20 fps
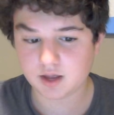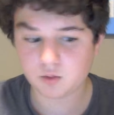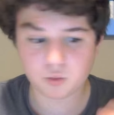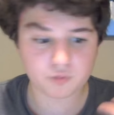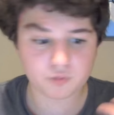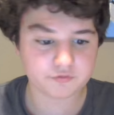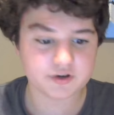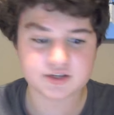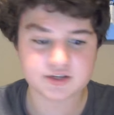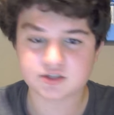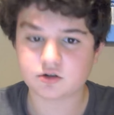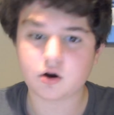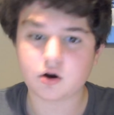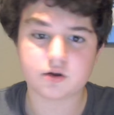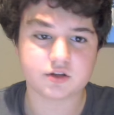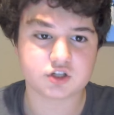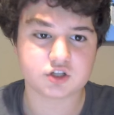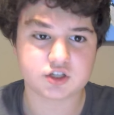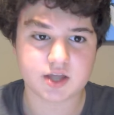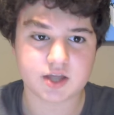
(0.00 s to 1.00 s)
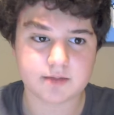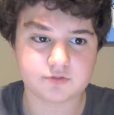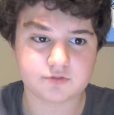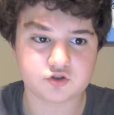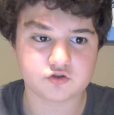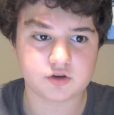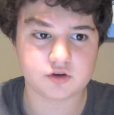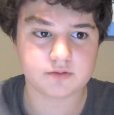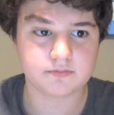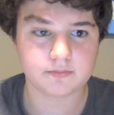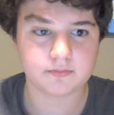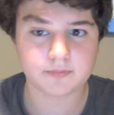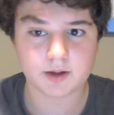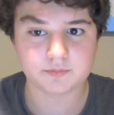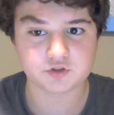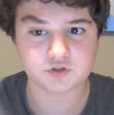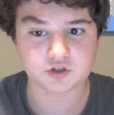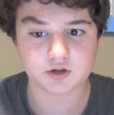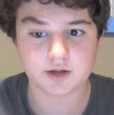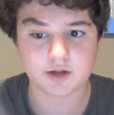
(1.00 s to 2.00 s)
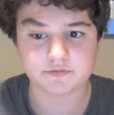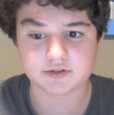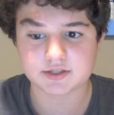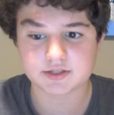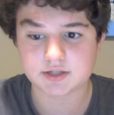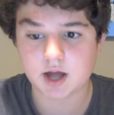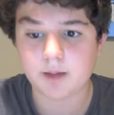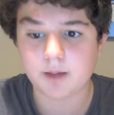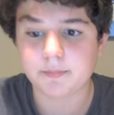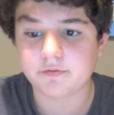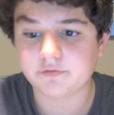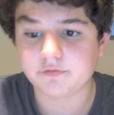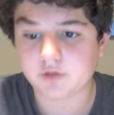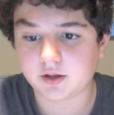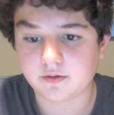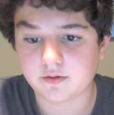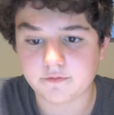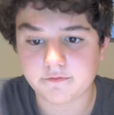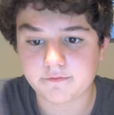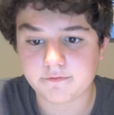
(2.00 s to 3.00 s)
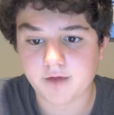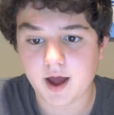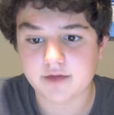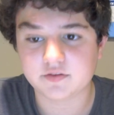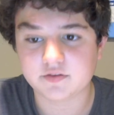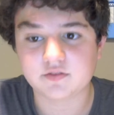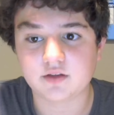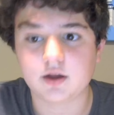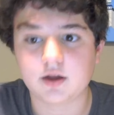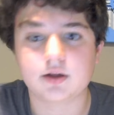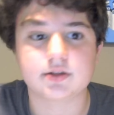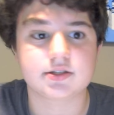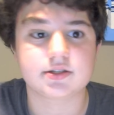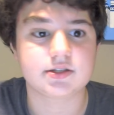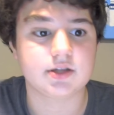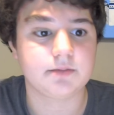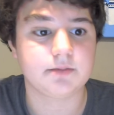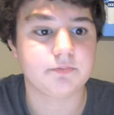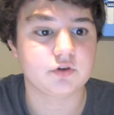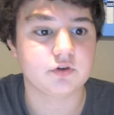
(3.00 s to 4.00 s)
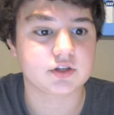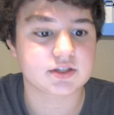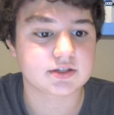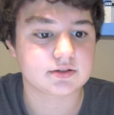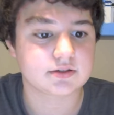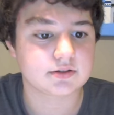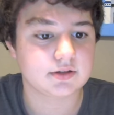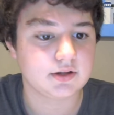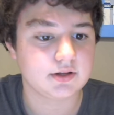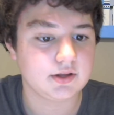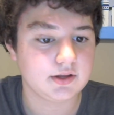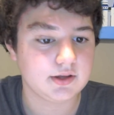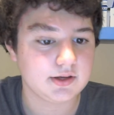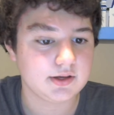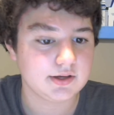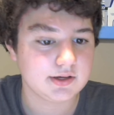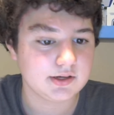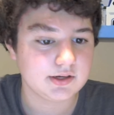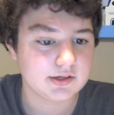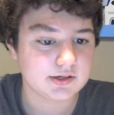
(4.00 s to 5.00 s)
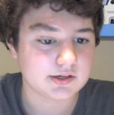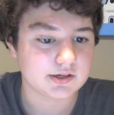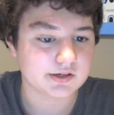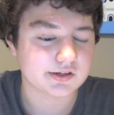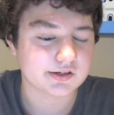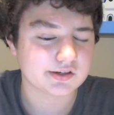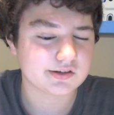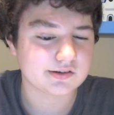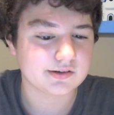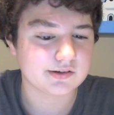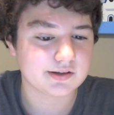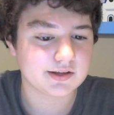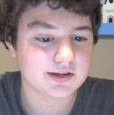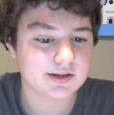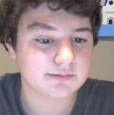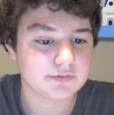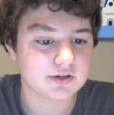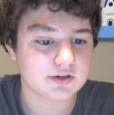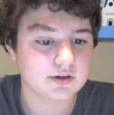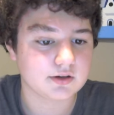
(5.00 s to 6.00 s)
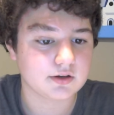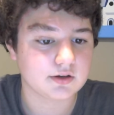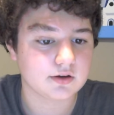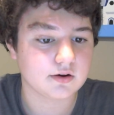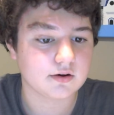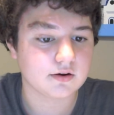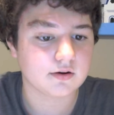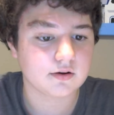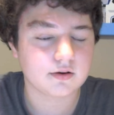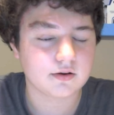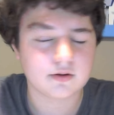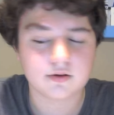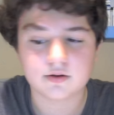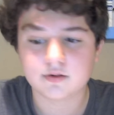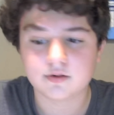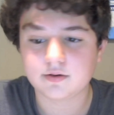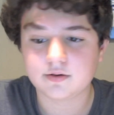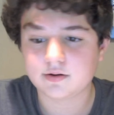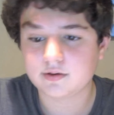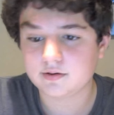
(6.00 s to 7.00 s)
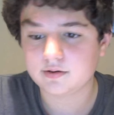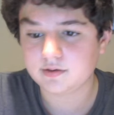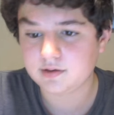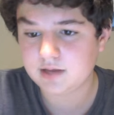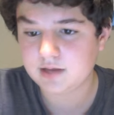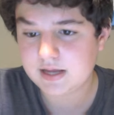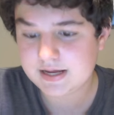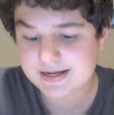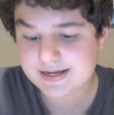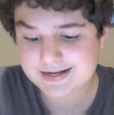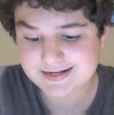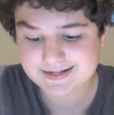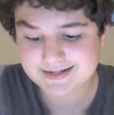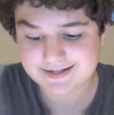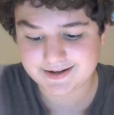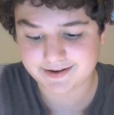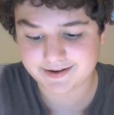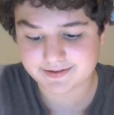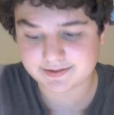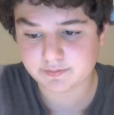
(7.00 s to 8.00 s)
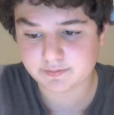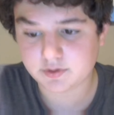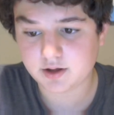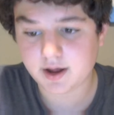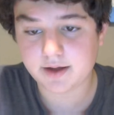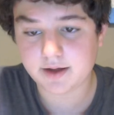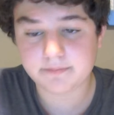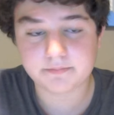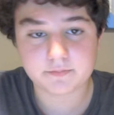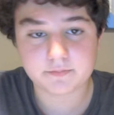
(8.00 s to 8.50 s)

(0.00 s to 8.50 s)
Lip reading: will restart in the same stream. I'm just going to have to stop it for like 5 seconds to put... I should have kept it in here. Yeah, because I